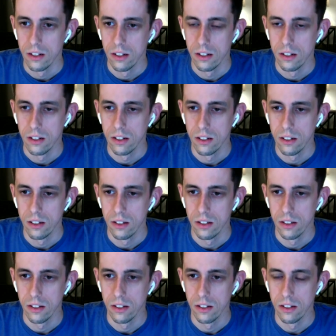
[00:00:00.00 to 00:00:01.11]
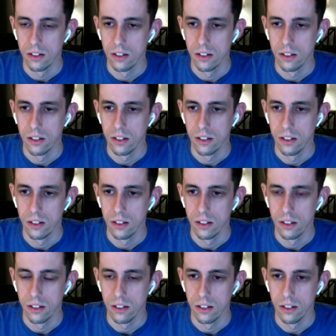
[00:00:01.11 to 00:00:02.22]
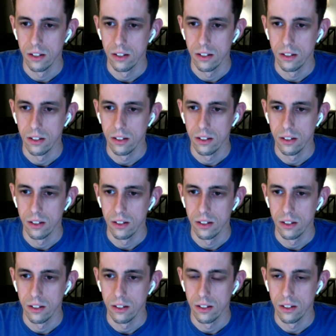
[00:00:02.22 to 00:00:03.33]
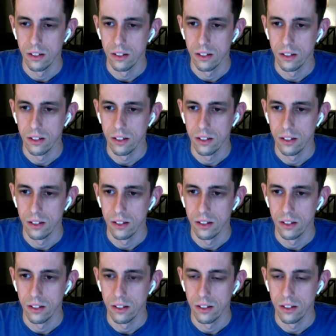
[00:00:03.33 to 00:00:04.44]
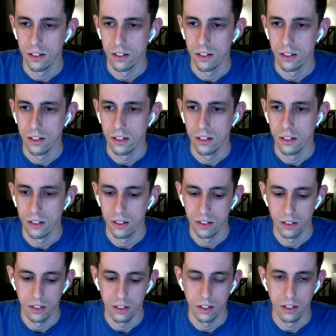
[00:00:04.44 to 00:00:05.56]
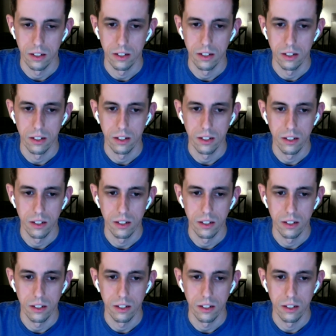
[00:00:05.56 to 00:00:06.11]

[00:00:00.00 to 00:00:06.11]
The person shown says nothing.